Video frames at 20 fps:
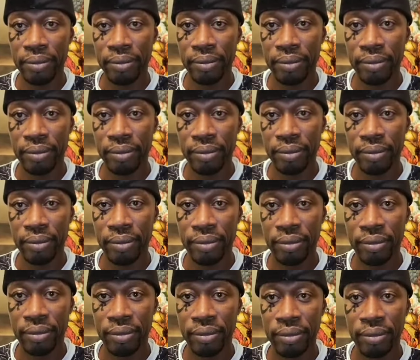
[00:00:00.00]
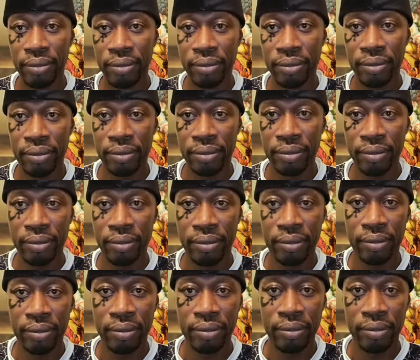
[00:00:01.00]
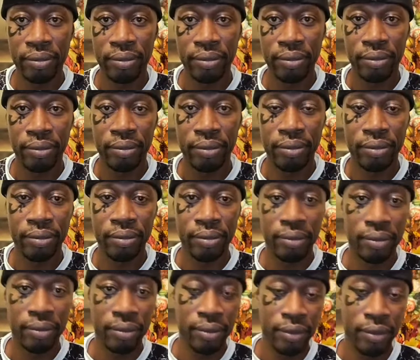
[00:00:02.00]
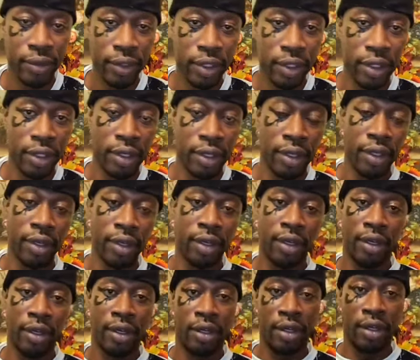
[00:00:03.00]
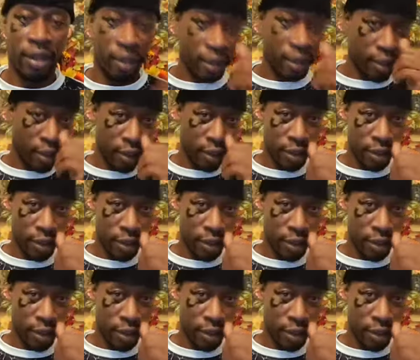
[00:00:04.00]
(silence)